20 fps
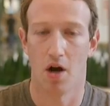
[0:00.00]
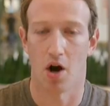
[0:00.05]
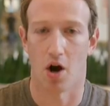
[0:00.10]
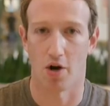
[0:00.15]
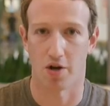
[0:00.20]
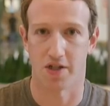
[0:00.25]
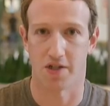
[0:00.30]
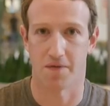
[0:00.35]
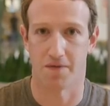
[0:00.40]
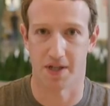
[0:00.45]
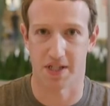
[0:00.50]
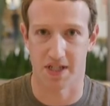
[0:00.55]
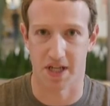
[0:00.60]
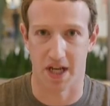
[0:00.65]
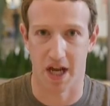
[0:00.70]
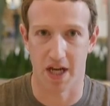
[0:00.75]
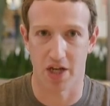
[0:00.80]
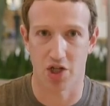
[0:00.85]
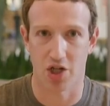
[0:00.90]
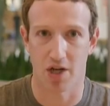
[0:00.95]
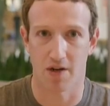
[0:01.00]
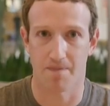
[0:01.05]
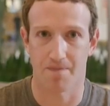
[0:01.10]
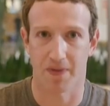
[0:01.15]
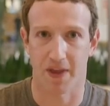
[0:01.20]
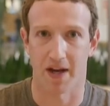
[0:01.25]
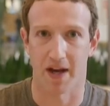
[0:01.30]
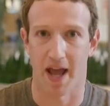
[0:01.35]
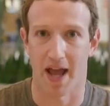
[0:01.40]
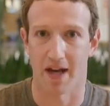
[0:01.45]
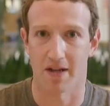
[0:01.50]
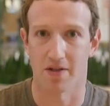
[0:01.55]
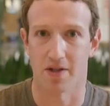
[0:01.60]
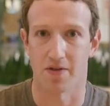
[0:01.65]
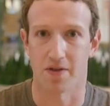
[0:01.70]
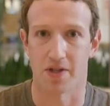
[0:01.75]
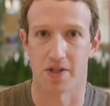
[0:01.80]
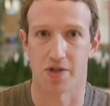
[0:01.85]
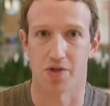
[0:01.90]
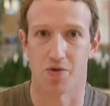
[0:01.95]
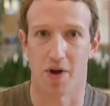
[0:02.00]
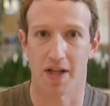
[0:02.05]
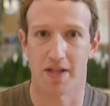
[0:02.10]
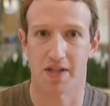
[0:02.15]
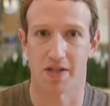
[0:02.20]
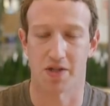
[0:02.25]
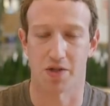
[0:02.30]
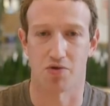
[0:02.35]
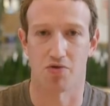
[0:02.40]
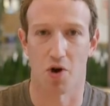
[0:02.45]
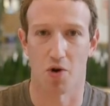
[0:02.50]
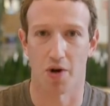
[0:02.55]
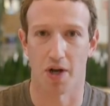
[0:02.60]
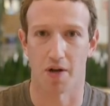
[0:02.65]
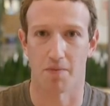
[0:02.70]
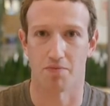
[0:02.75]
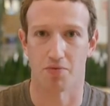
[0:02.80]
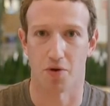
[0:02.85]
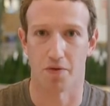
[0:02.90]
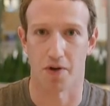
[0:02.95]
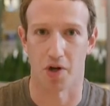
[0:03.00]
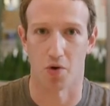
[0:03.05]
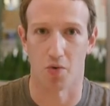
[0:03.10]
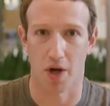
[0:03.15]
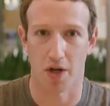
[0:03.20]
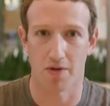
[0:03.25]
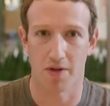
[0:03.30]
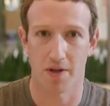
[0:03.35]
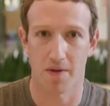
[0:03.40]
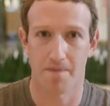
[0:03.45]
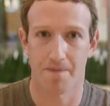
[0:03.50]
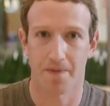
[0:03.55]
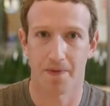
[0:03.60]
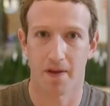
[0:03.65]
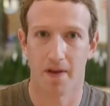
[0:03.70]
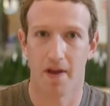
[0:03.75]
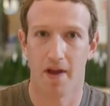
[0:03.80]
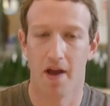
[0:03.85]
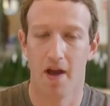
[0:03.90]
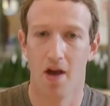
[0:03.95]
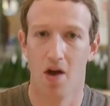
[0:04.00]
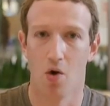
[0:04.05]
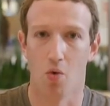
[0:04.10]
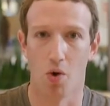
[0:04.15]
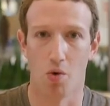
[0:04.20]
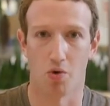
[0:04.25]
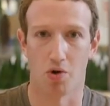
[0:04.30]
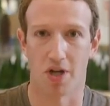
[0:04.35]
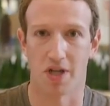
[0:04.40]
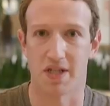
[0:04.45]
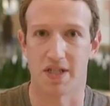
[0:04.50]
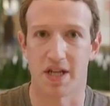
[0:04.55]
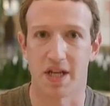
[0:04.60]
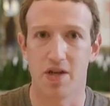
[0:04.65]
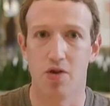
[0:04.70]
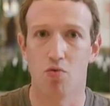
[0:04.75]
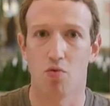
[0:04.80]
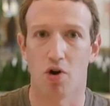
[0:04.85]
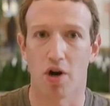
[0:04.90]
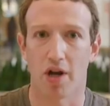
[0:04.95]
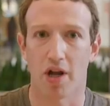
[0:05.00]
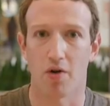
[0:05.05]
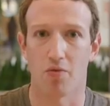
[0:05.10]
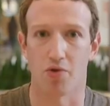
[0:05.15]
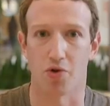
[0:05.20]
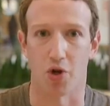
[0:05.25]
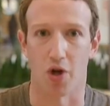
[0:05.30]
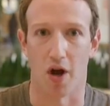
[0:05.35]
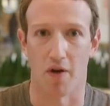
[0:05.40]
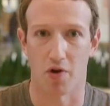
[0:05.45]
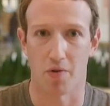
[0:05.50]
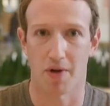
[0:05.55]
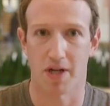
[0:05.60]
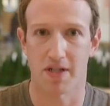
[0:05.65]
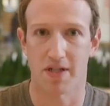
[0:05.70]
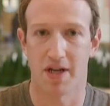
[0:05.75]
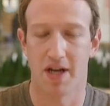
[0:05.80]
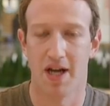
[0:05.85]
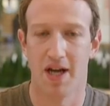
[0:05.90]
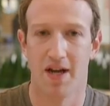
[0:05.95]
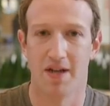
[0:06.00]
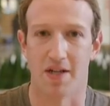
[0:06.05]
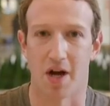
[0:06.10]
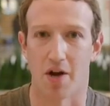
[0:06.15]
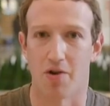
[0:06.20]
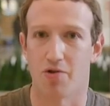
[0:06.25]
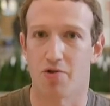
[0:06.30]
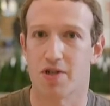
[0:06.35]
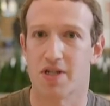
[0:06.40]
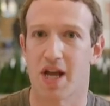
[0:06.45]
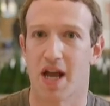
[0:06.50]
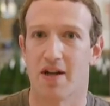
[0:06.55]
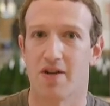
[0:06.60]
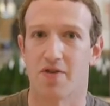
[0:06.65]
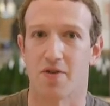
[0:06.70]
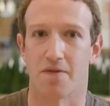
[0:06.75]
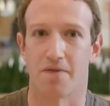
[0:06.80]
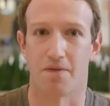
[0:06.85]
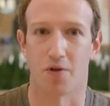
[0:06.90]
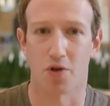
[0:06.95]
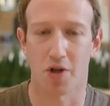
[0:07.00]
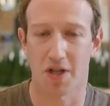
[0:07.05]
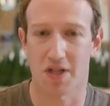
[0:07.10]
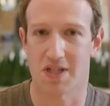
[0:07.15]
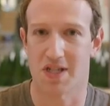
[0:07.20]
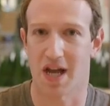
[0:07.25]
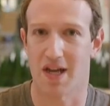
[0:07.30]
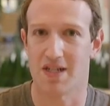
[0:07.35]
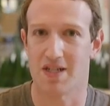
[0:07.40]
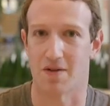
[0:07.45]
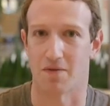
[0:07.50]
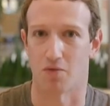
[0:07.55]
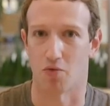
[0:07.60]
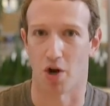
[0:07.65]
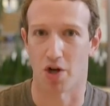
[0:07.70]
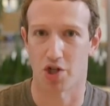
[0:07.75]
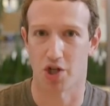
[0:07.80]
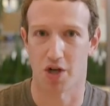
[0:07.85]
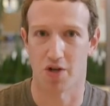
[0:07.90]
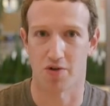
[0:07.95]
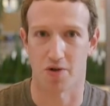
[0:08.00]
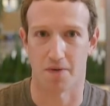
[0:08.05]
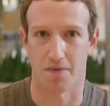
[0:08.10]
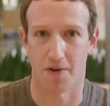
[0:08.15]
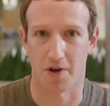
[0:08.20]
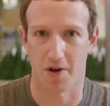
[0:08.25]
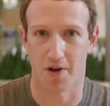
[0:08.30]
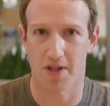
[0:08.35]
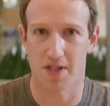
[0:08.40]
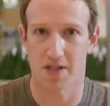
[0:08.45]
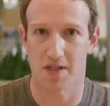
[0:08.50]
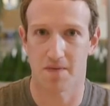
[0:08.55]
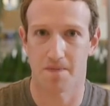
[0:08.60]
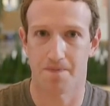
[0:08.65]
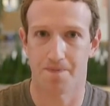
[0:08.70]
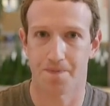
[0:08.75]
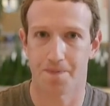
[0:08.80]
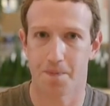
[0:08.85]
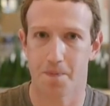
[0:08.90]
Our sophistication in handling these threats is growing and improving quickly. We will continue working with the government to understand the full extent of Russian interference,